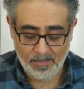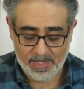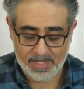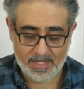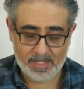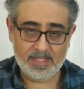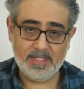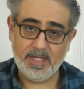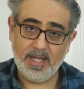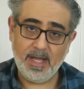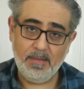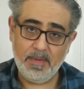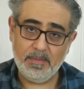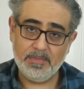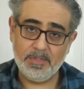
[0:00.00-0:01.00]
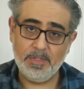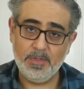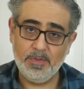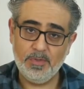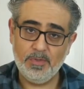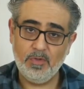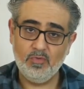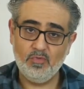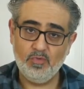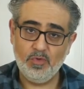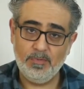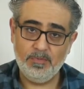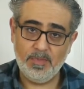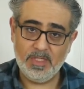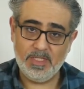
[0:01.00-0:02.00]
we need it to come up to
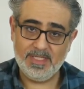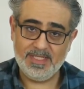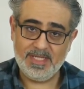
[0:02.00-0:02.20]
room